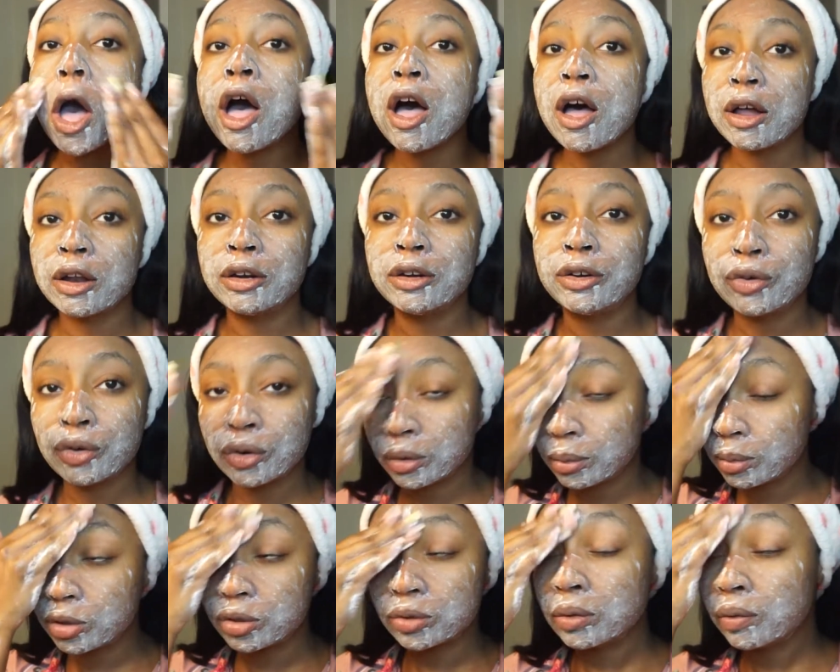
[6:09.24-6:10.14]
a
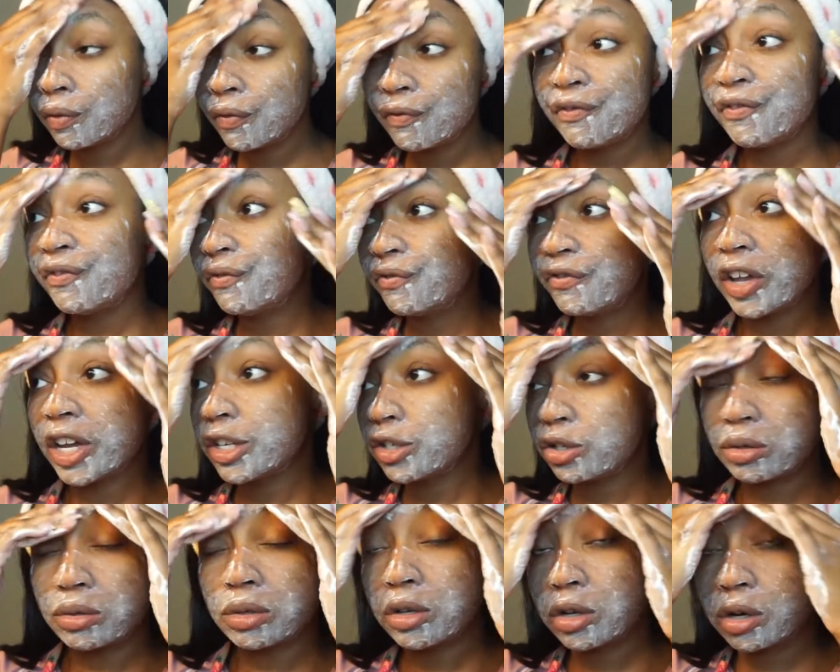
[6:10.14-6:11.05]
normal
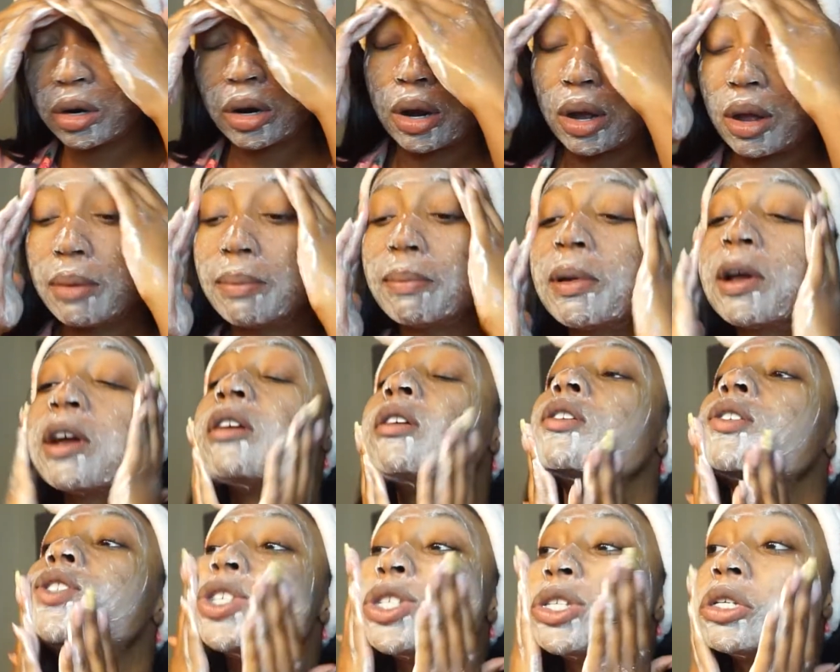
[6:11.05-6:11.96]
facial scrub,
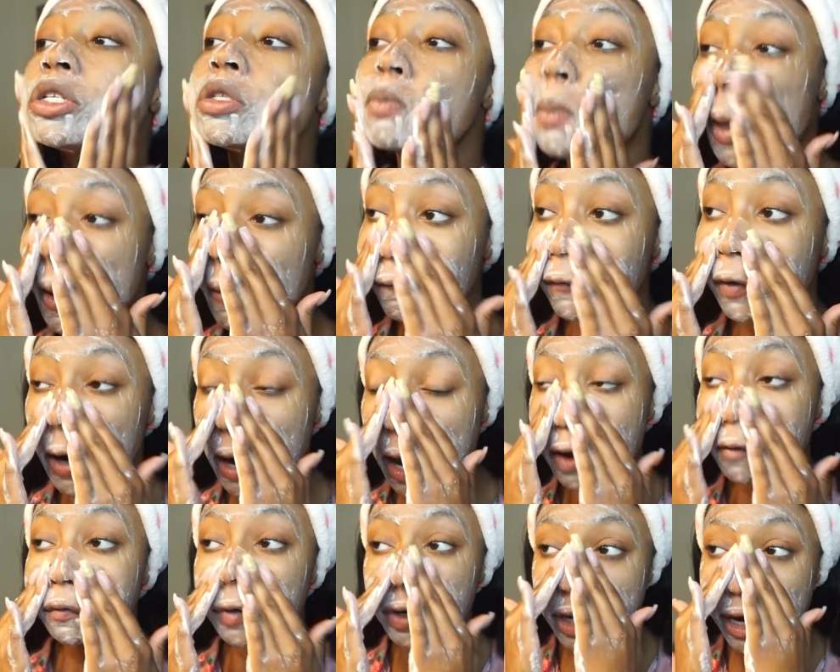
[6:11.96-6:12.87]
because this is meant for
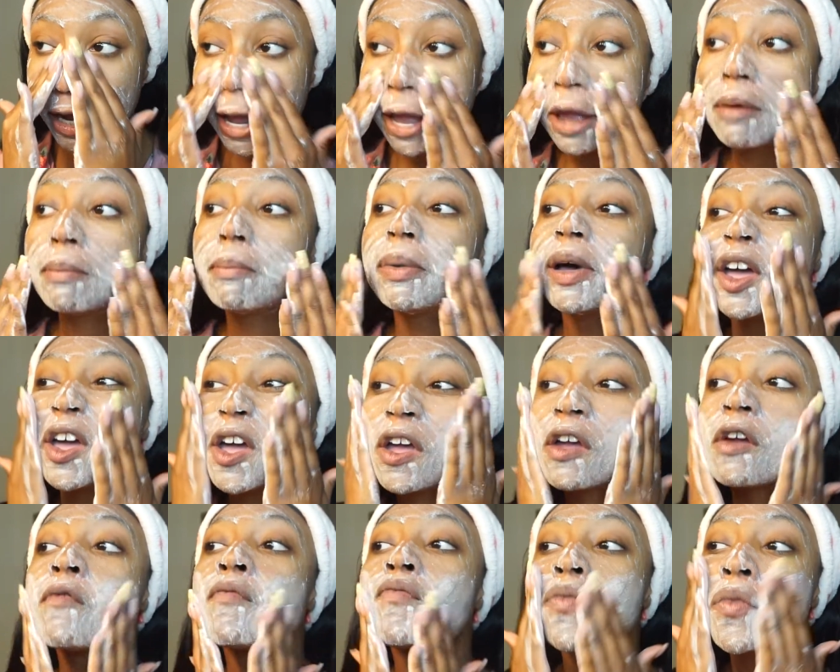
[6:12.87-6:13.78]
every day,
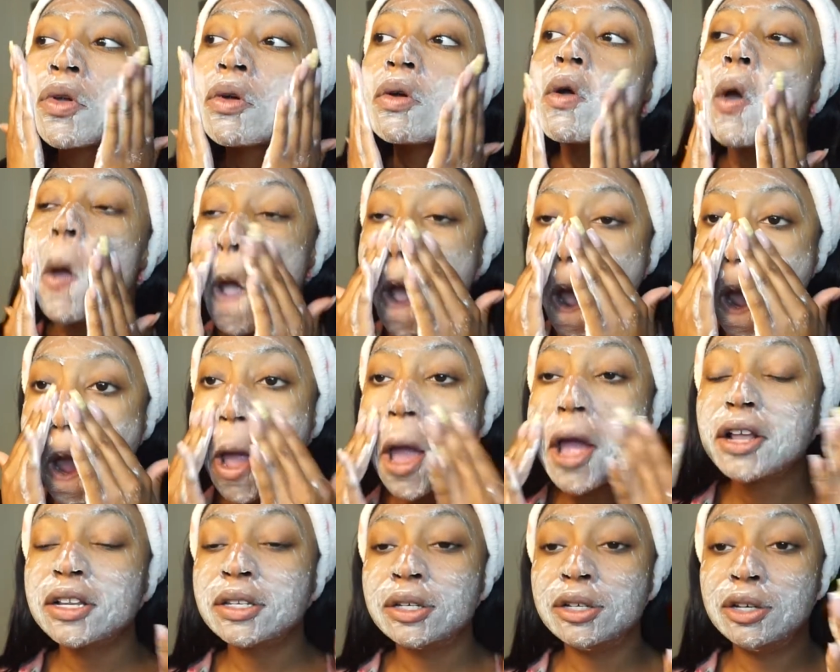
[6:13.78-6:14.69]
but
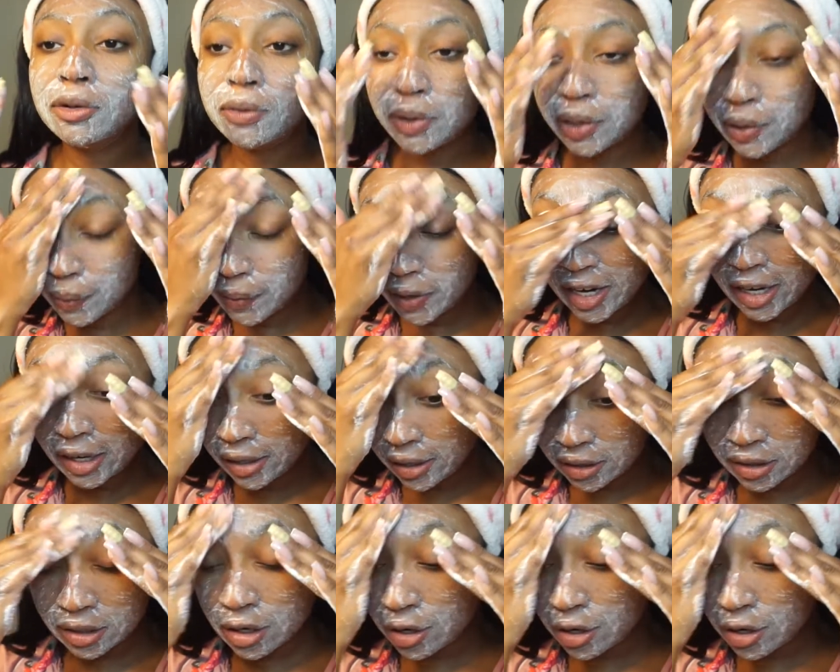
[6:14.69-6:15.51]
it's doing what it needs